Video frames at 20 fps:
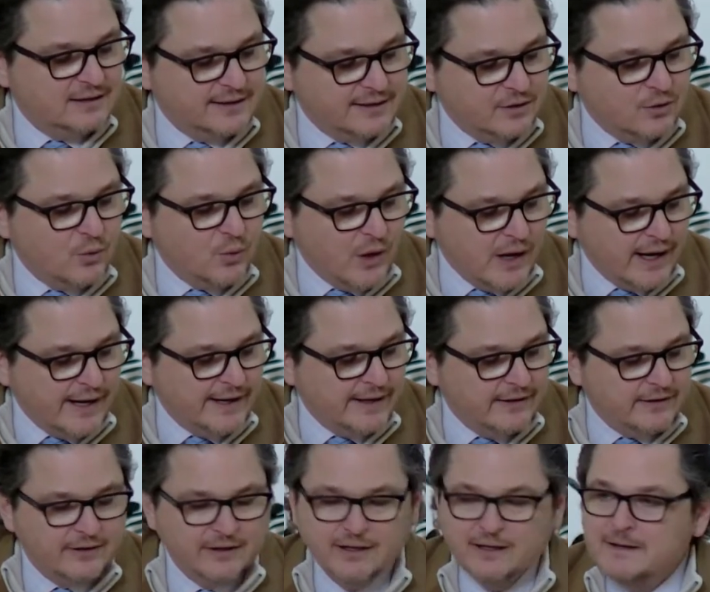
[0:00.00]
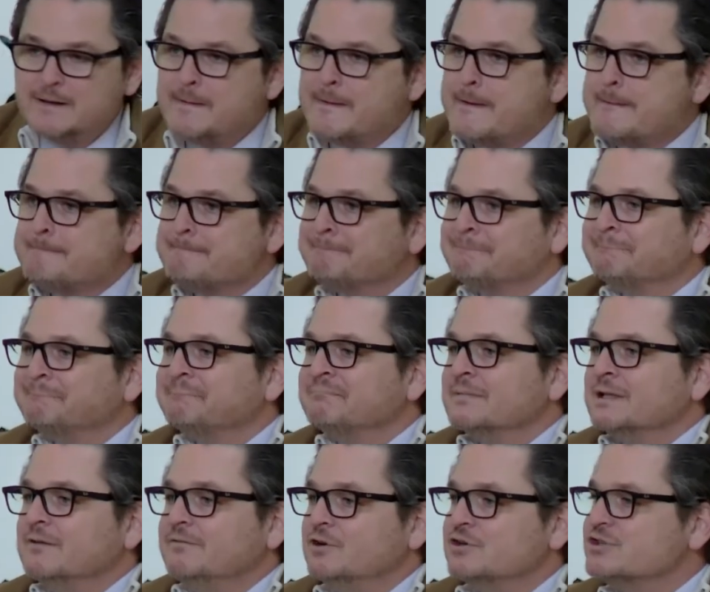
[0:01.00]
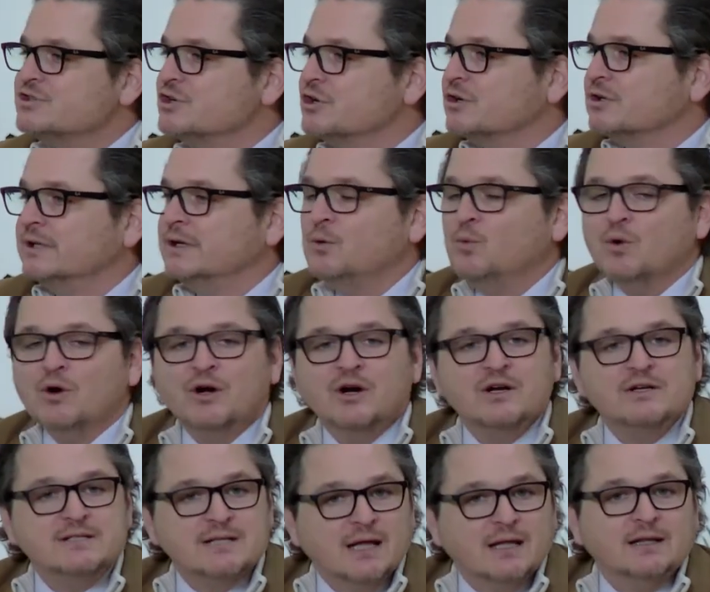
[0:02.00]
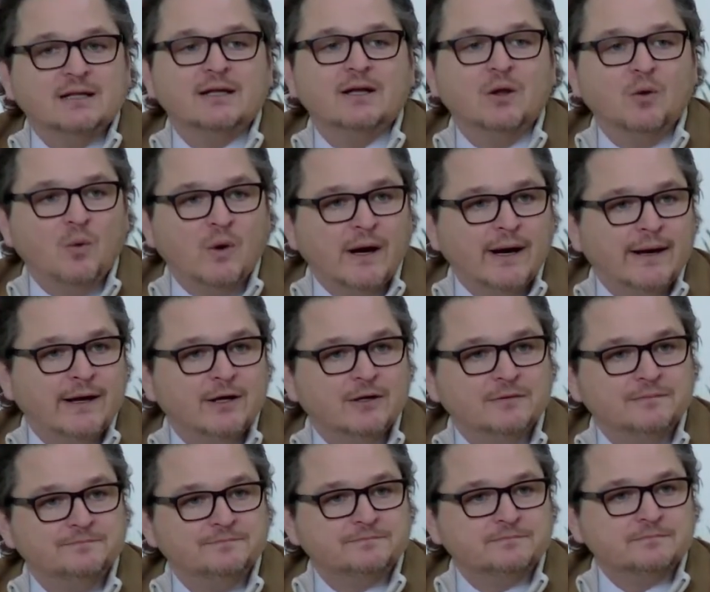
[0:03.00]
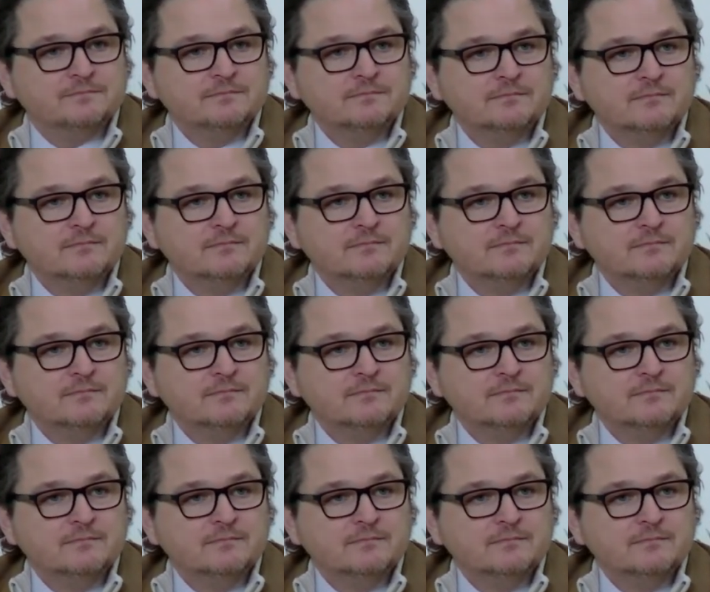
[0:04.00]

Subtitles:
a little while. If you're circling words, a little while.